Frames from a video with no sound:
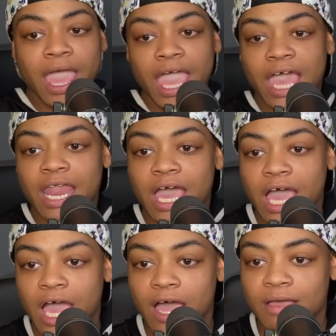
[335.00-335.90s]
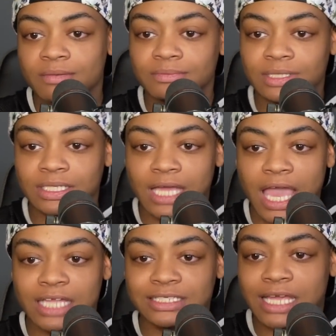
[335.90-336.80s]
And um
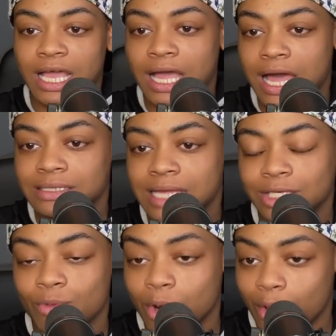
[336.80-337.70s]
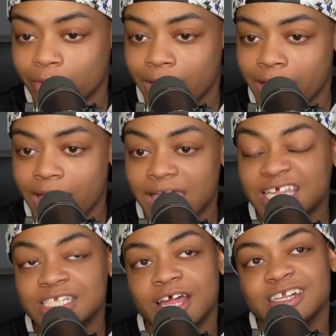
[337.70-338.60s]
and, and Kahanna's like, You wanna go there? And
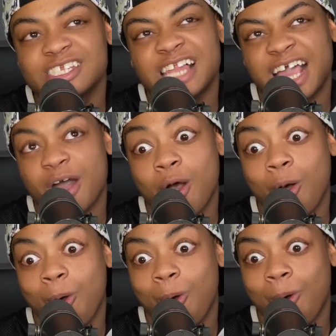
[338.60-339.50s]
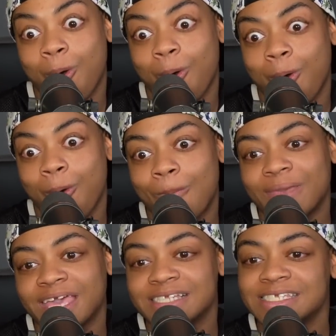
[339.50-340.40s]
it turned into like a whole
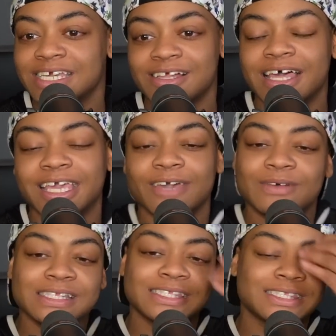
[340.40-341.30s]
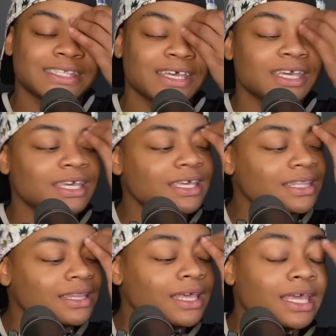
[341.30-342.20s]
big deal. Like it was
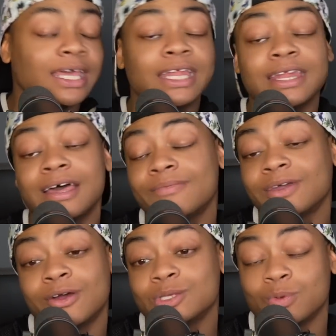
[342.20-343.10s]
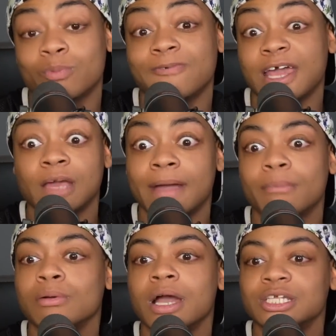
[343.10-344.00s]
it ended up the girls were fighting
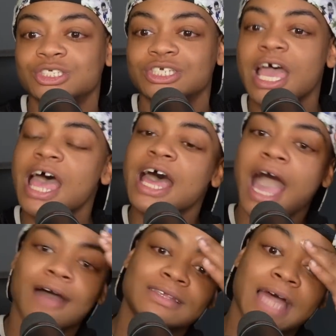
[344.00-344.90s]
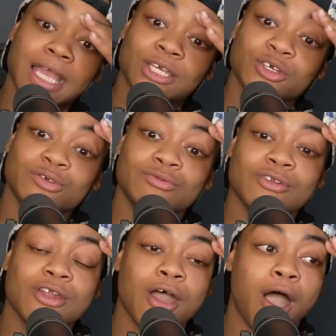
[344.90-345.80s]
about brunch. I was like, you
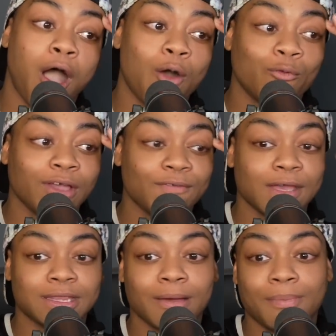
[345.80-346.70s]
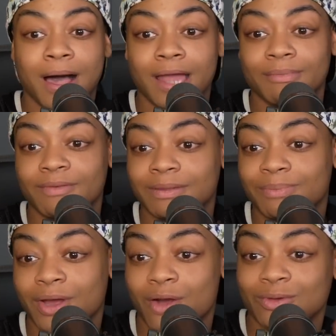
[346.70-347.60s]
know, we've hit the bottom of the
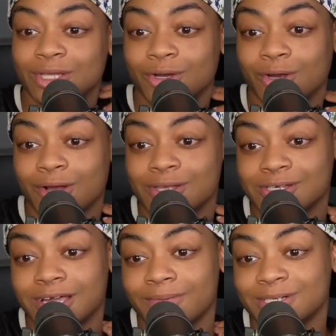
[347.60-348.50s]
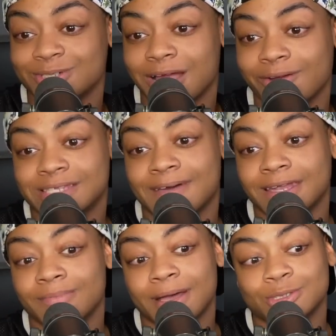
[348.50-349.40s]
barrel when the girls are coming to drag race
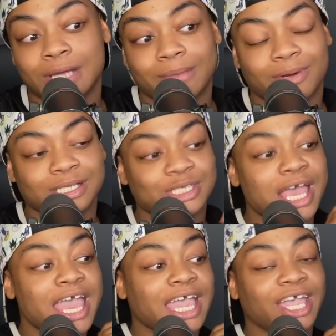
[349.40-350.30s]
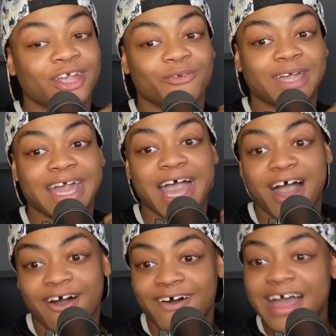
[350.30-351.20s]
fighting about drag brunch. Here we go.